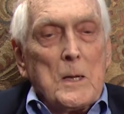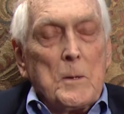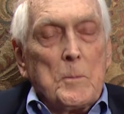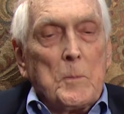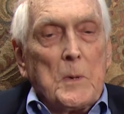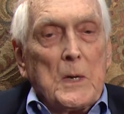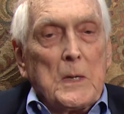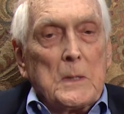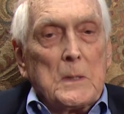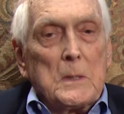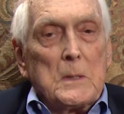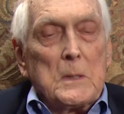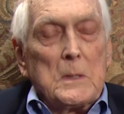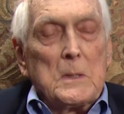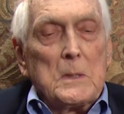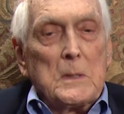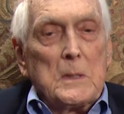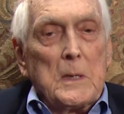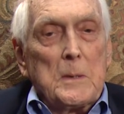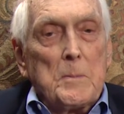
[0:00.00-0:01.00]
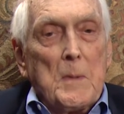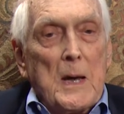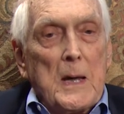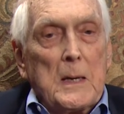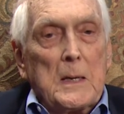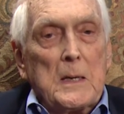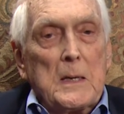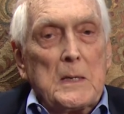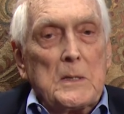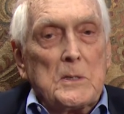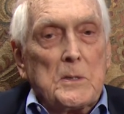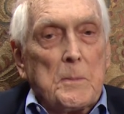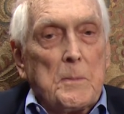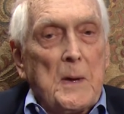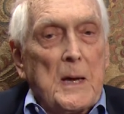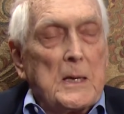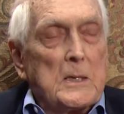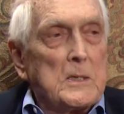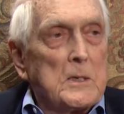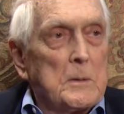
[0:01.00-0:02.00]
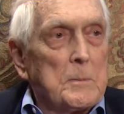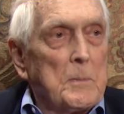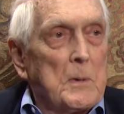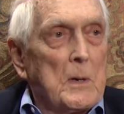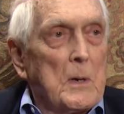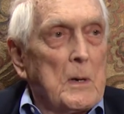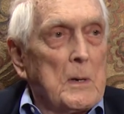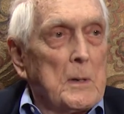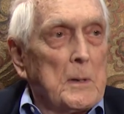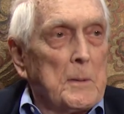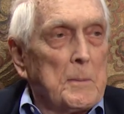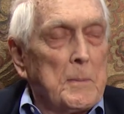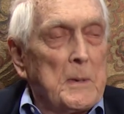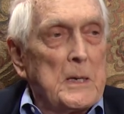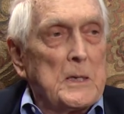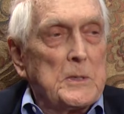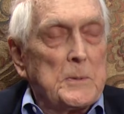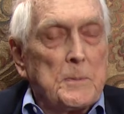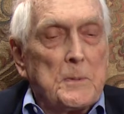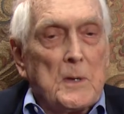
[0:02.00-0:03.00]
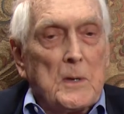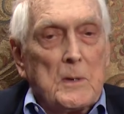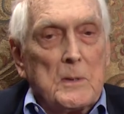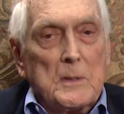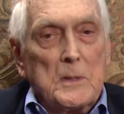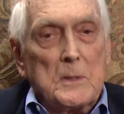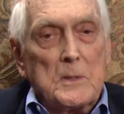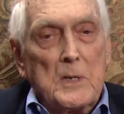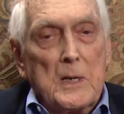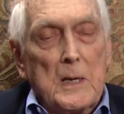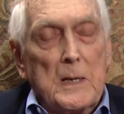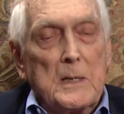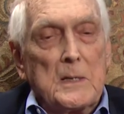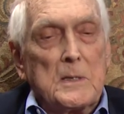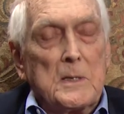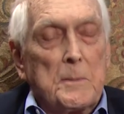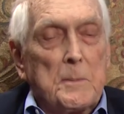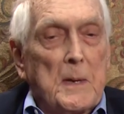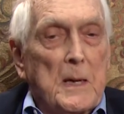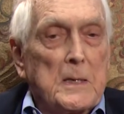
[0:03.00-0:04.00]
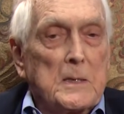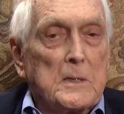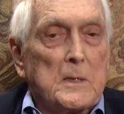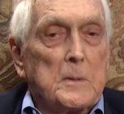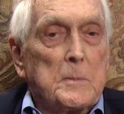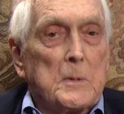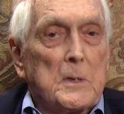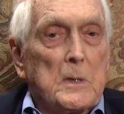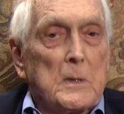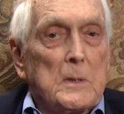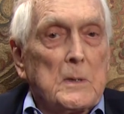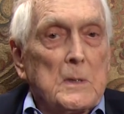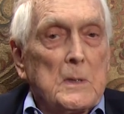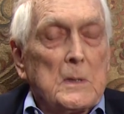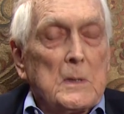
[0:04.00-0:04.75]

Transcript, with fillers: But in my case, a basketball, uh, baseball, and Johnny's a basketball,